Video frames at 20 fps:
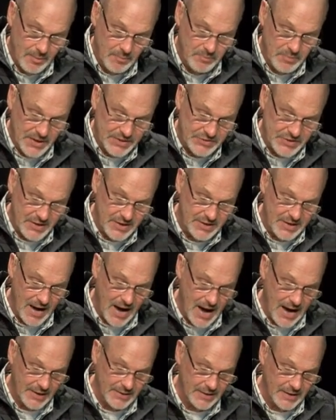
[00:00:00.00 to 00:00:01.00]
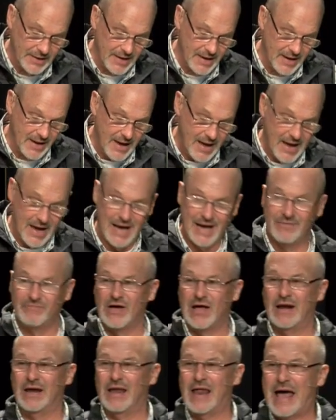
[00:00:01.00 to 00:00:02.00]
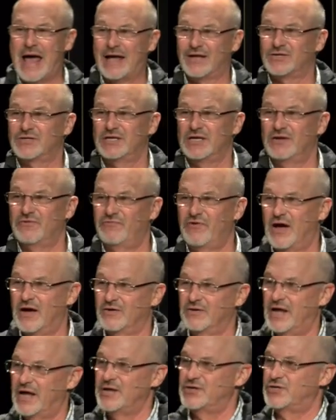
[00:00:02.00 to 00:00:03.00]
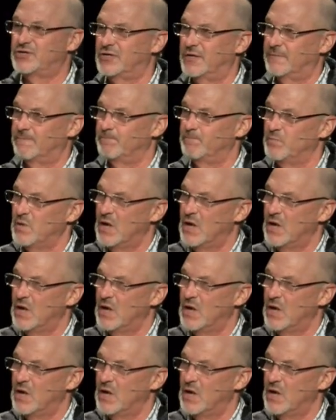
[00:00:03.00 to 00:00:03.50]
but the godly have a lasting foundation.